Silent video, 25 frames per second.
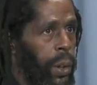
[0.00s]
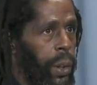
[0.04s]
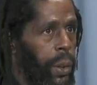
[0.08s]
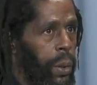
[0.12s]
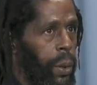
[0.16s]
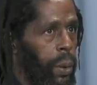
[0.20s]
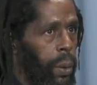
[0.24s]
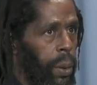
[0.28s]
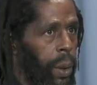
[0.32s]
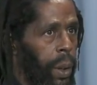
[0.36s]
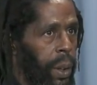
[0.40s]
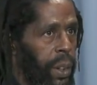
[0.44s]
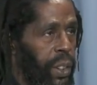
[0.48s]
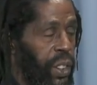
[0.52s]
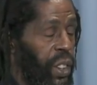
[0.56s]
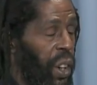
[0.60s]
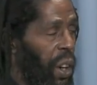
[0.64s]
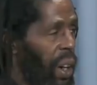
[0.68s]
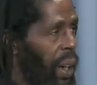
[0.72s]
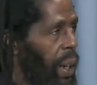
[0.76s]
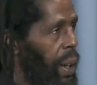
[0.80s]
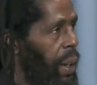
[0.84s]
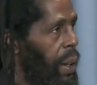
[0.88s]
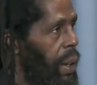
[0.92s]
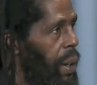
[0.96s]
So the
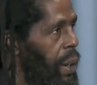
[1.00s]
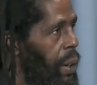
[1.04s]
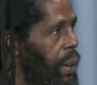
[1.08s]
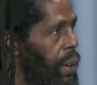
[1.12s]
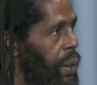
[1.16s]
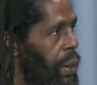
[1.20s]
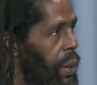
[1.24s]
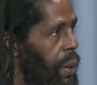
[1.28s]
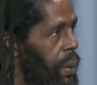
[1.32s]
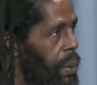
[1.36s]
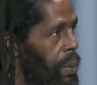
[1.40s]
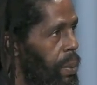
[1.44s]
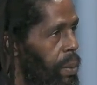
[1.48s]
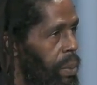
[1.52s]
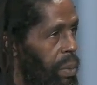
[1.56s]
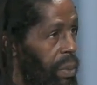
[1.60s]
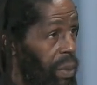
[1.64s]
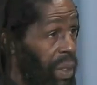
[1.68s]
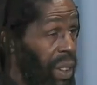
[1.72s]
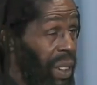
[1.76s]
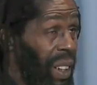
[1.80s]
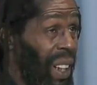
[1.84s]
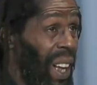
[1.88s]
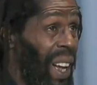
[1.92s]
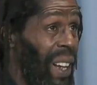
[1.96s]
tiredness,
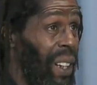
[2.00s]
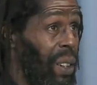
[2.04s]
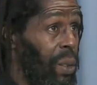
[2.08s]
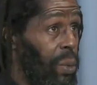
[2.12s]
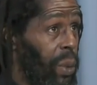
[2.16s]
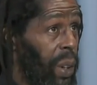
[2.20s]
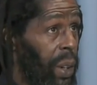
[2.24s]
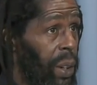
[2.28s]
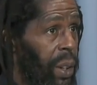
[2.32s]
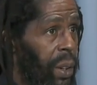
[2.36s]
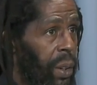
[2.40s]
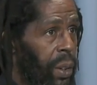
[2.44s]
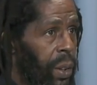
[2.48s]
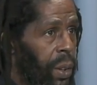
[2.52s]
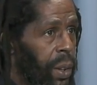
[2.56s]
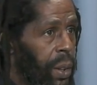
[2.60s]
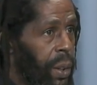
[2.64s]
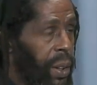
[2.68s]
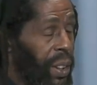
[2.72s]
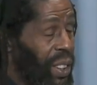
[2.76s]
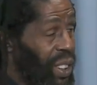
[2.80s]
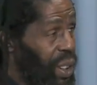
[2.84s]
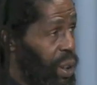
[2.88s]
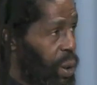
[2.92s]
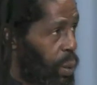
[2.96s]
the angriness,
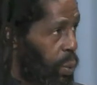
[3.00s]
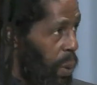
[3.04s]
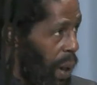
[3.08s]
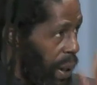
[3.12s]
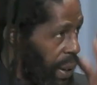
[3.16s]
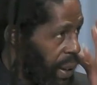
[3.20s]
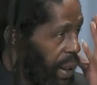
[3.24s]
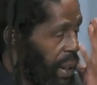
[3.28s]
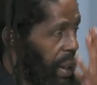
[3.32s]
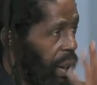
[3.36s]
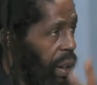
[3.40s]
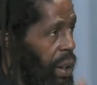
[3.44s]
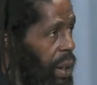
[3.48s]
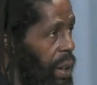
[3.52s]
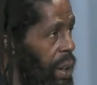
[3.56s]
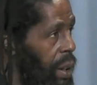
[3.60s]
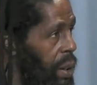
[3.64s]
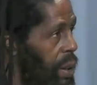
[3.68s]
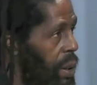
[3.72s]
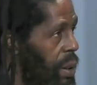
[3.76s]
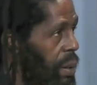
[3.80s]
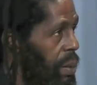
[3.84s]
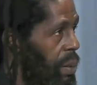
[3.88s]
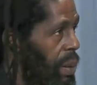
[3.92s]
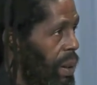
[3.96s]
the
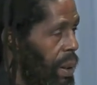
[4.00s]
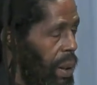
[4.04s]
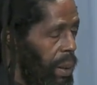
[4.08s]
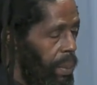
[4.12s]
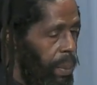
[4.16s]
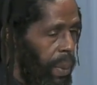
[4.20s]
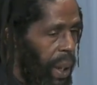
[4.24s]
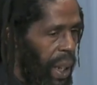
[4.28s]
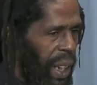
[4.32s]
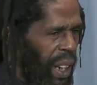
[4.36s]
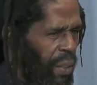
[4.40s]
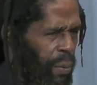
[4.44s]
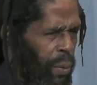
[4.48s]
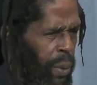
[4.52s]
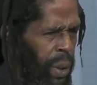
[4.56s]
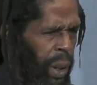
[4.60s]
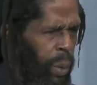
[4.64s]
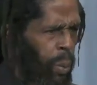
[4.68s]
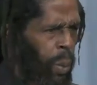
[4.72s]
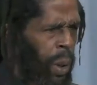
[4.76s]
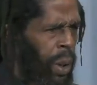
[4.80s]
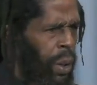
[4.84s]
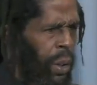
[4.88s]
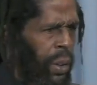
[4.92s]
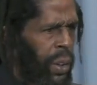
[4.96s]
sweatiness, it made
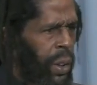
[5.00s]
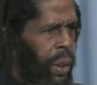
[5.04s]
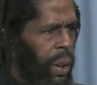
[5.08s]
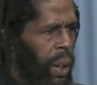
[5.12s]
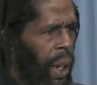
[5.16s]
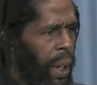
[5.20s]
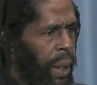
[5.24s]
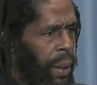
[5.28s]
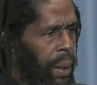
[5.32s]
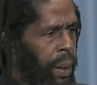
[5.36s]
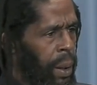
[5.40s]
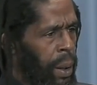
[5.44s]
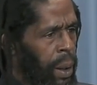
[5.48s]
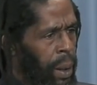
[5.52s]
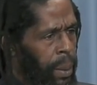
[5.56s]
everything worse. That,